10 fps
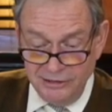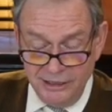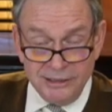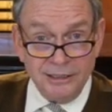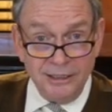
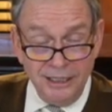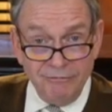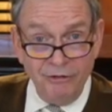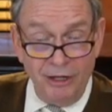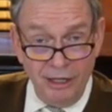didn't
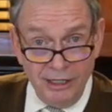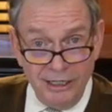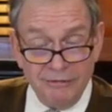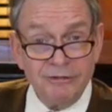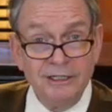live long
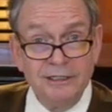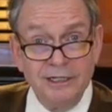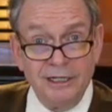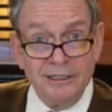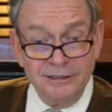enough
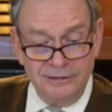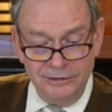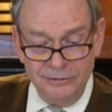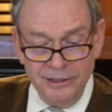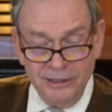
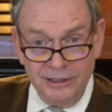to